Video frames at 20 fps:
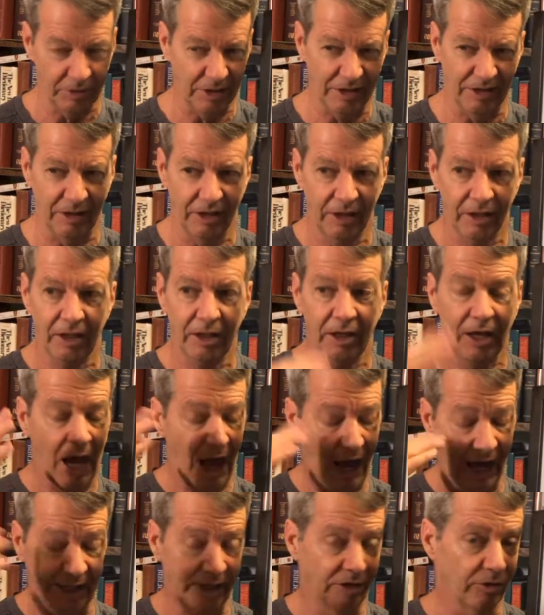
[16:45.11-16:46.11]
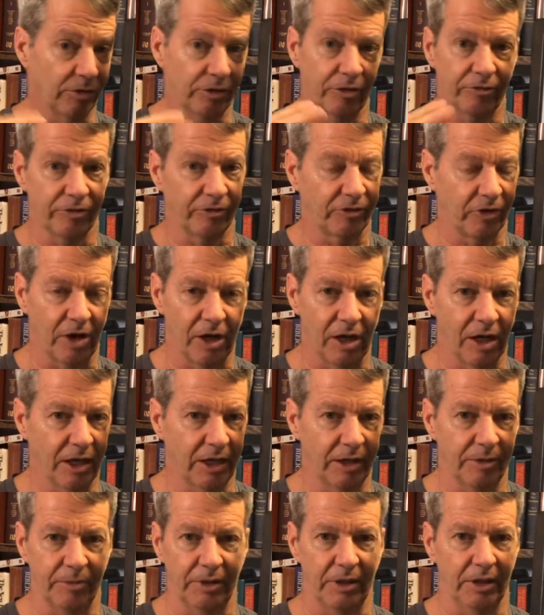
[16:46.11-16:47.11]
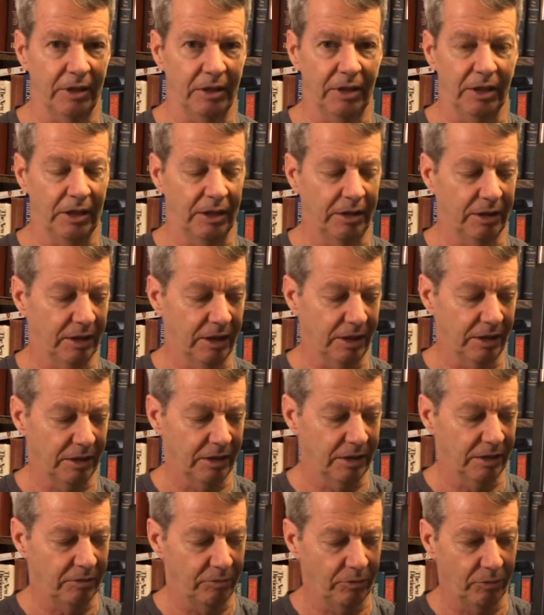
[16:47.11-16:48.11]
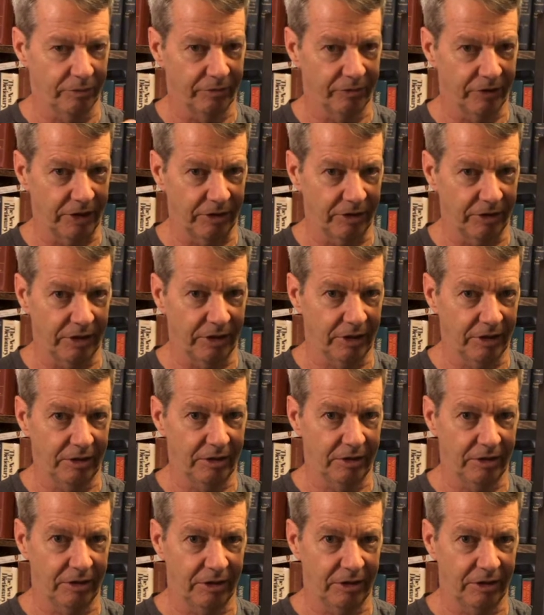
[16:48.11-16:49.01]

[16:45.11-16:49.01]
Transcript: And I know it over time, and, and, and we're very,